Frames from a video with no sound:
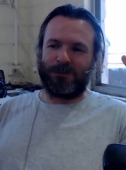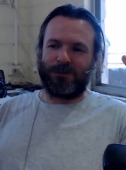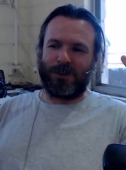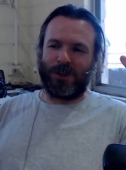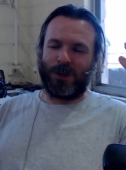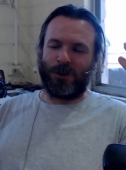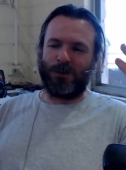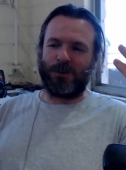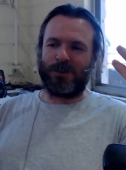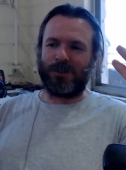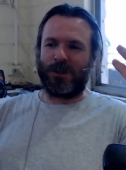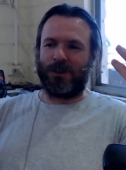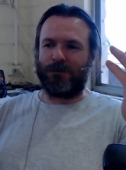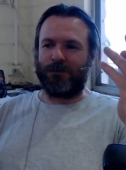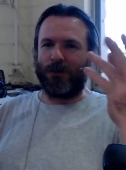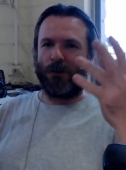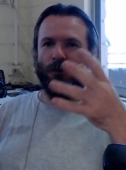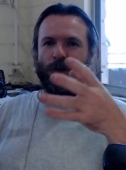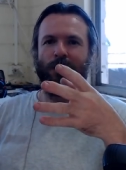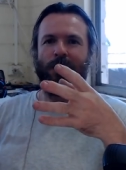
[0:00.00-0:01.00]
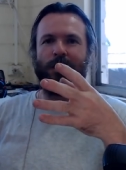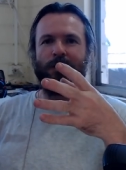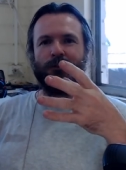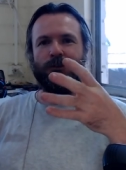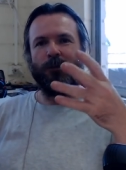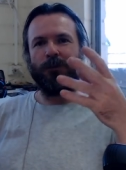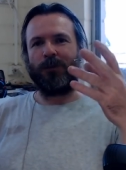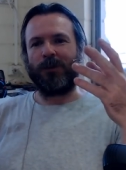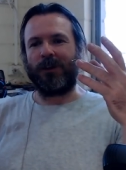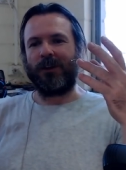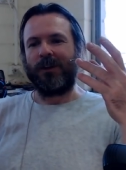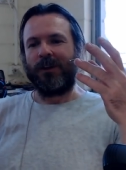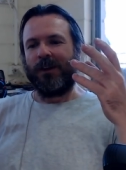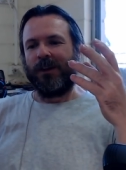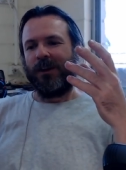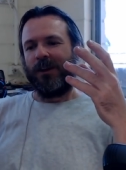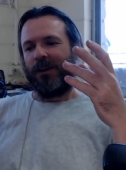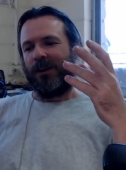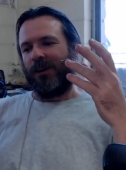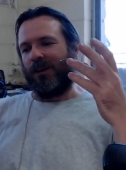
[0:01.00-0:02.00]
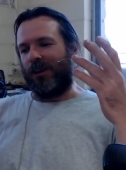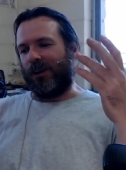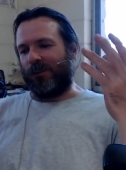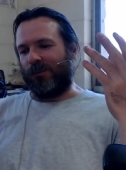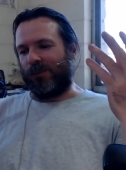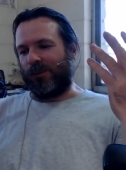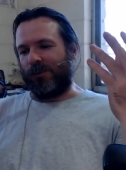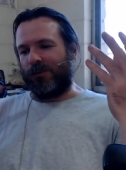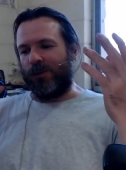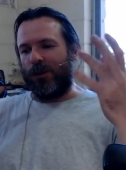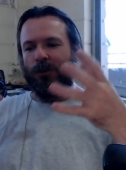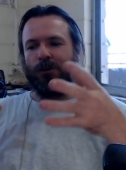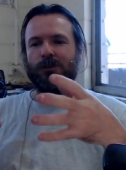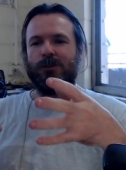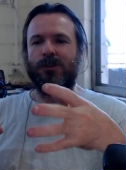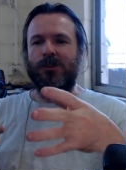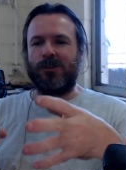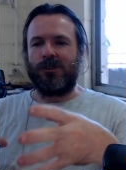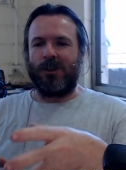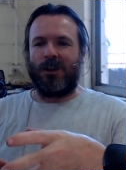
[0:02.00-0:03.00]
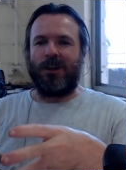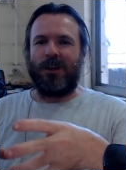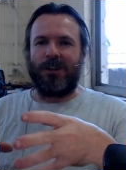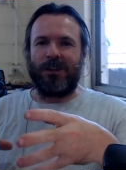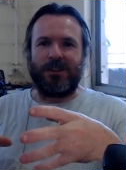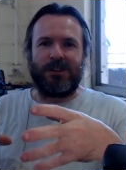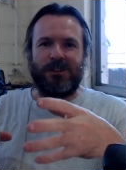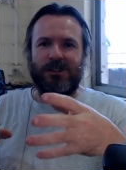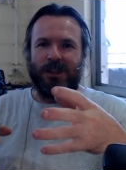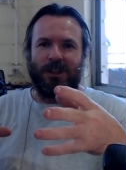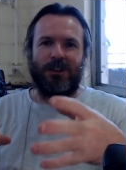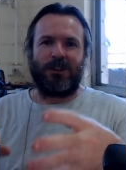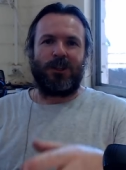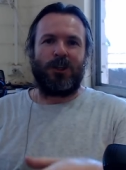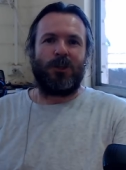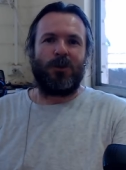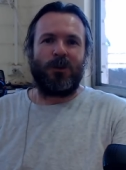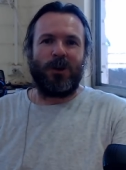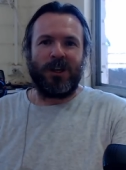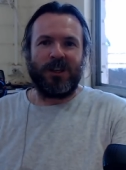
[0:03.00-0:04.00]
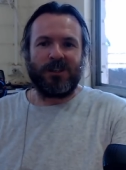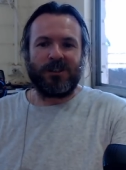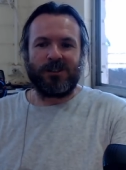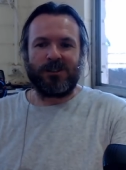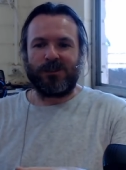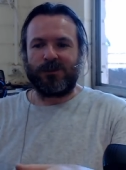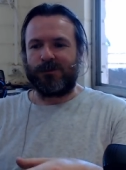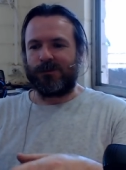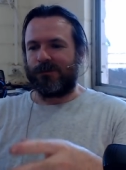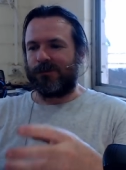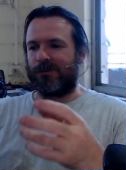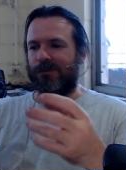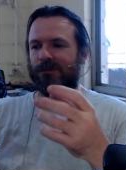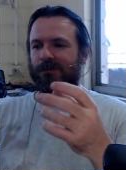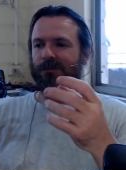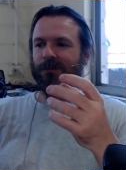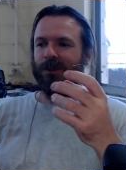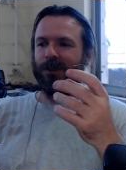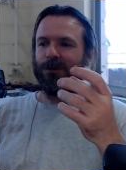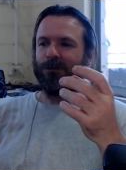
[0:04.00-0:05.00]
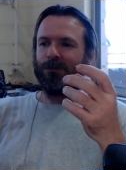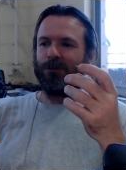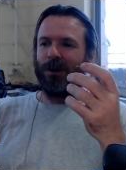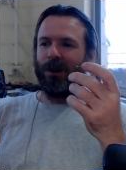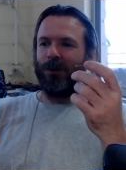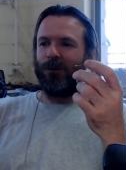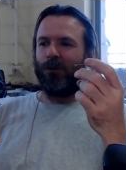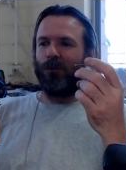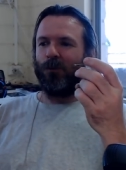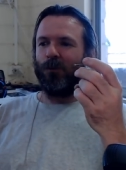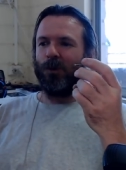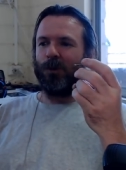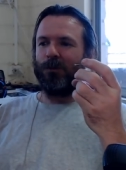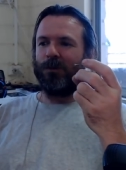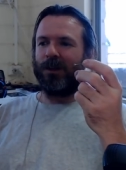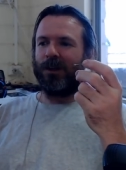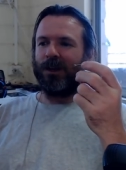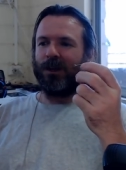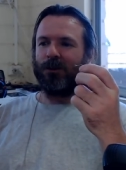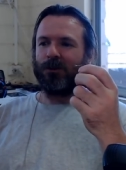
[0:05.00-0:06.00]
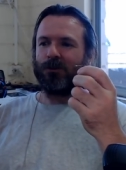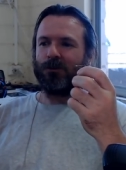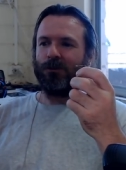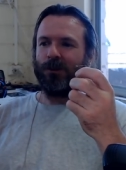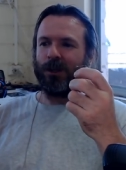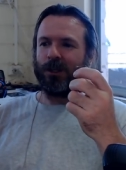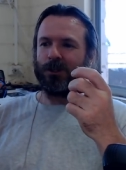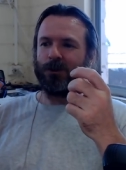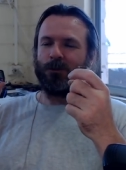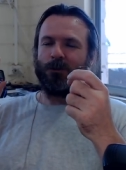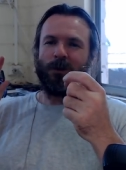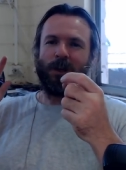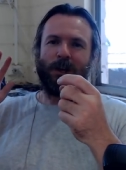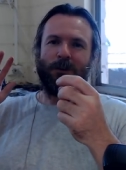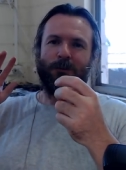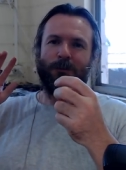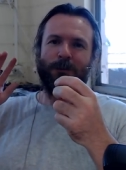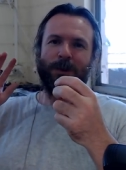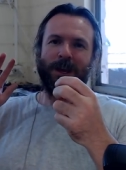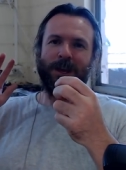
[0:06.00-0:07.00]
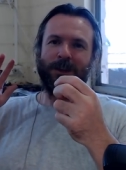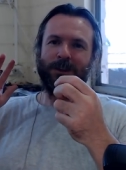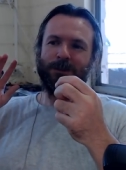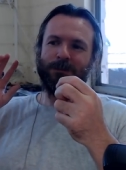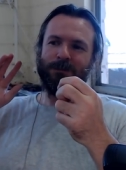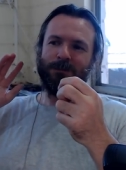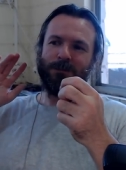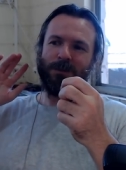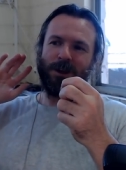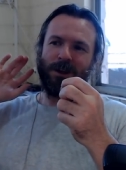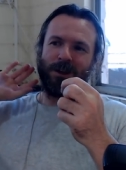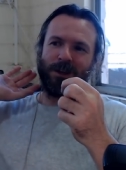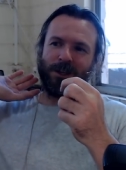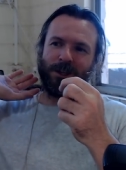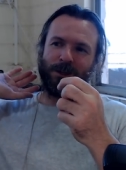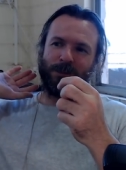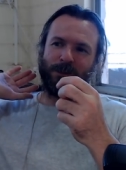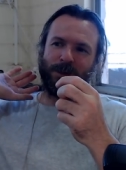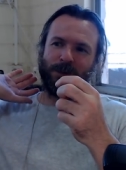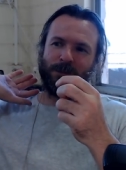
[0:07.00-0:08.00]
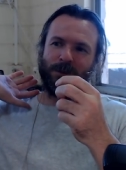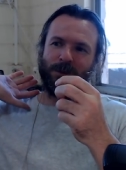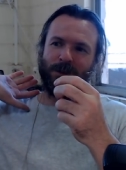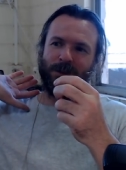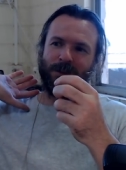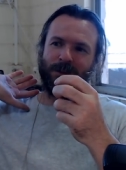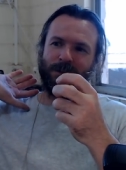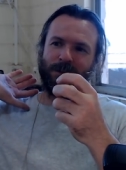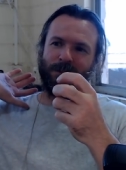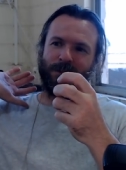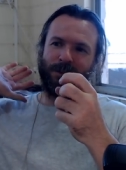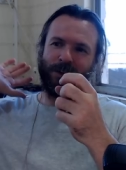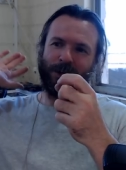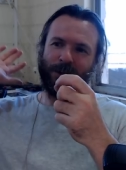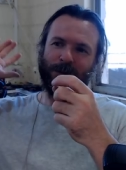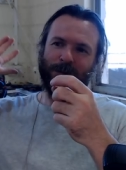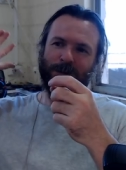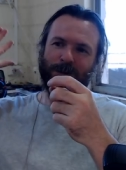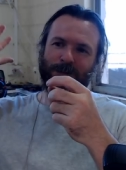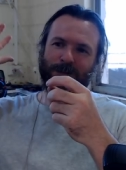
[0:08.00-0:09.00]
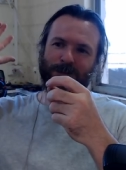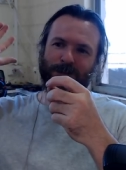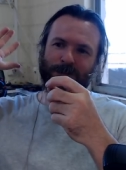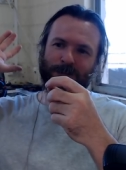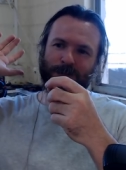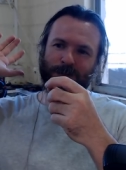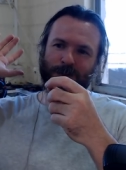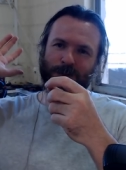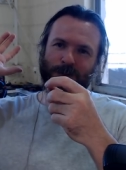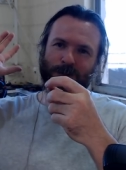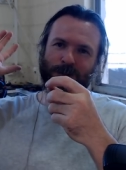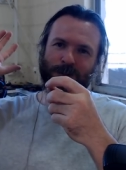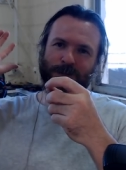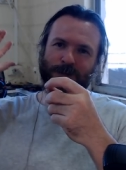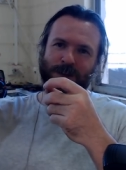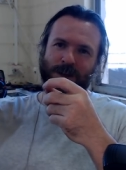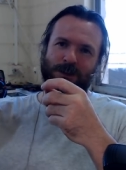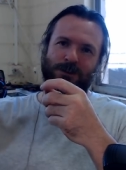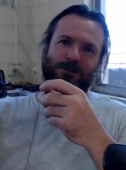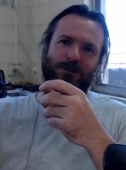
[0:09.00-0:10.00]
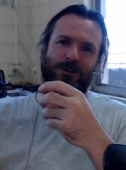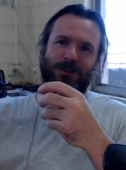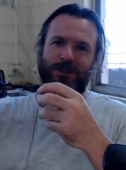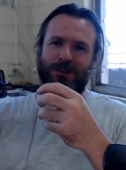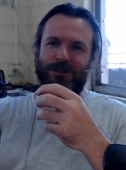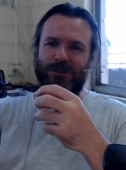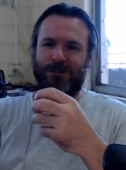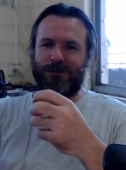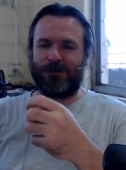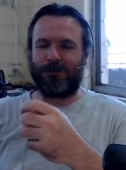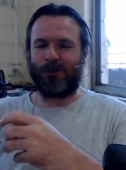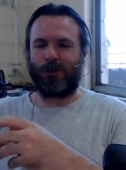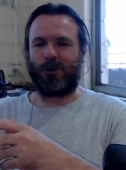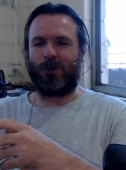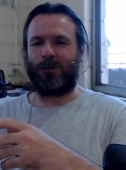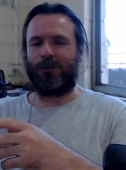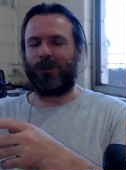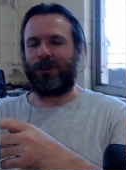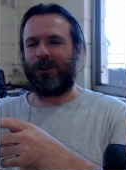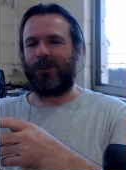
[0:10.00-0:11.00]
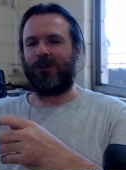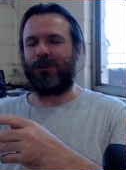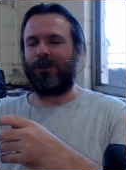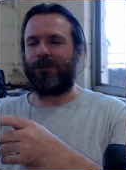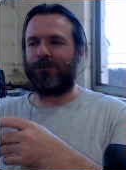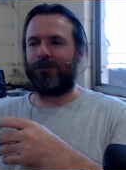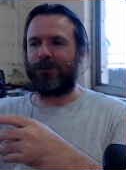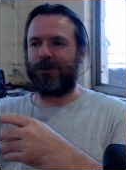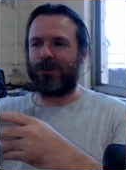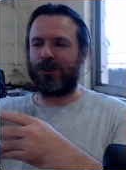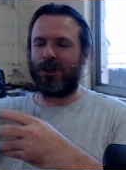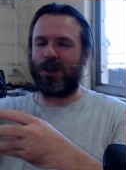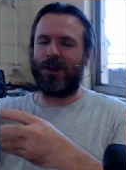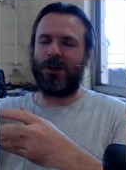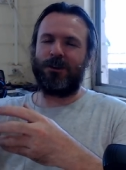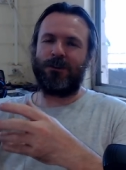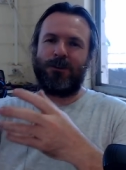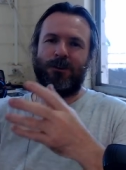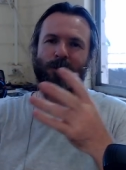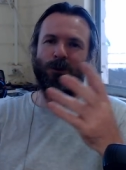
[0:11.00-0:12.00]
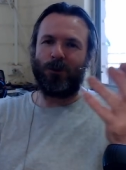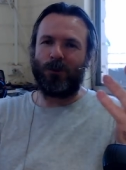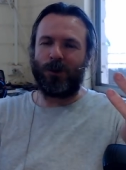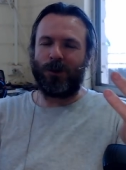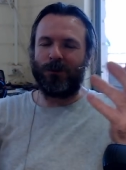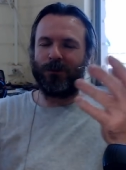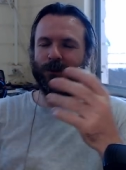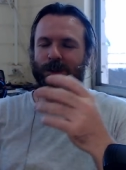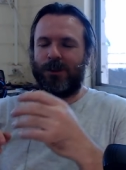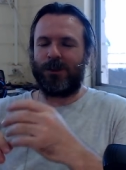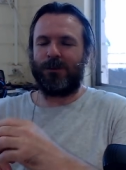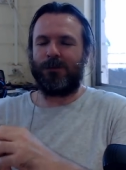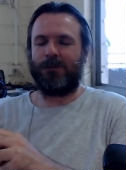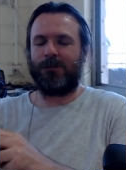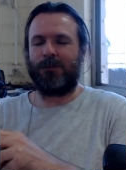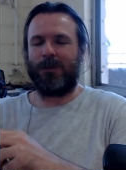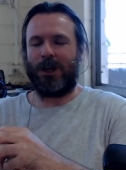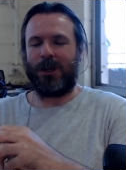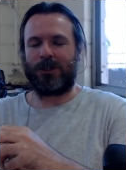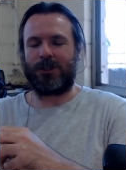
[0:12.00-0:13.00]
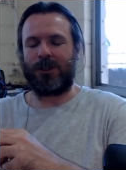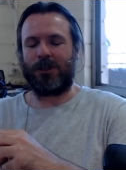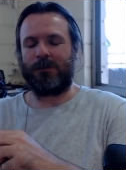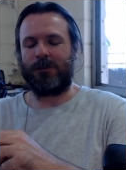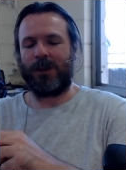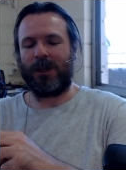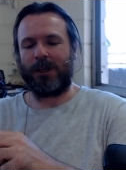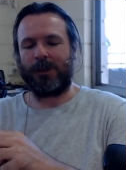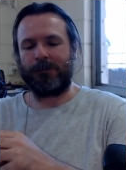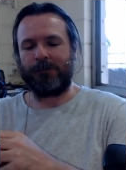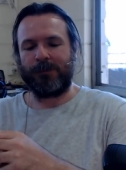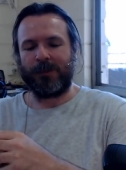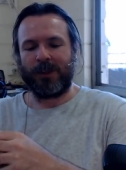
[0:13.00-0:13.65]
I don't want to say a foreign country, but like the phones are designed in, say, the U.S but we're being held to ransom to be able to repair them by the people that are doing the factories for them, you know, over in China or wherever they're partially made.